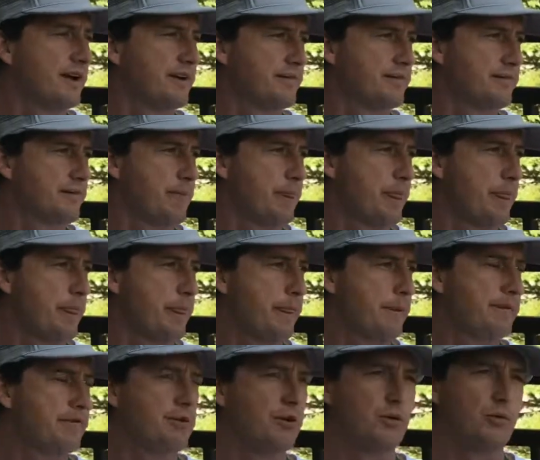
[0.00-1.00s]
just a
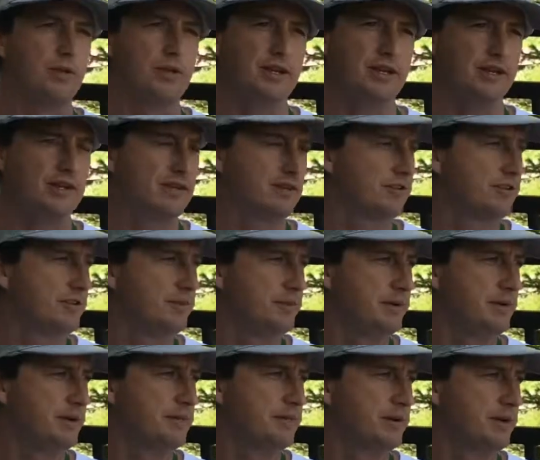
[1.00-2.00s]
documentary. For no, Netflix. We need this to
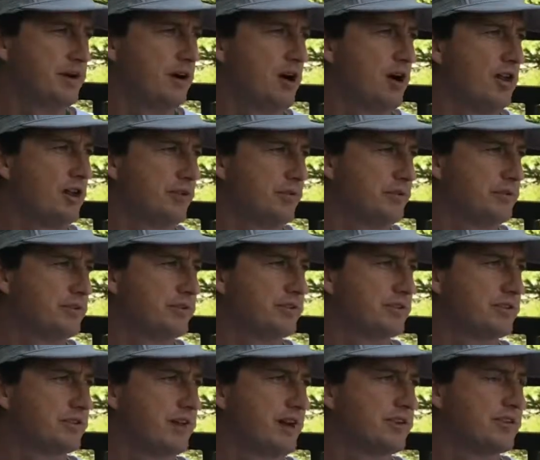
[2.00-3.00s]
be a big Hollywood feature.
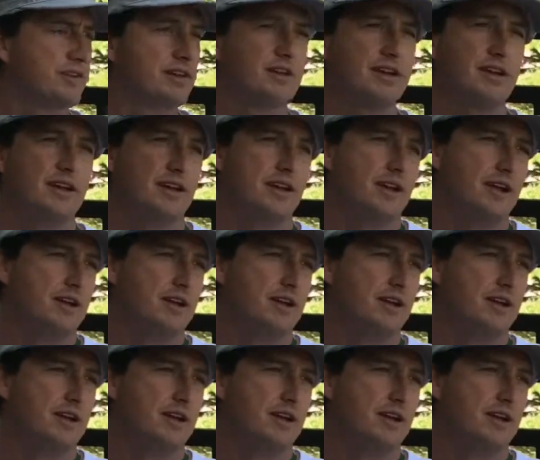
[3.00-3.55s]
Success. And yeah.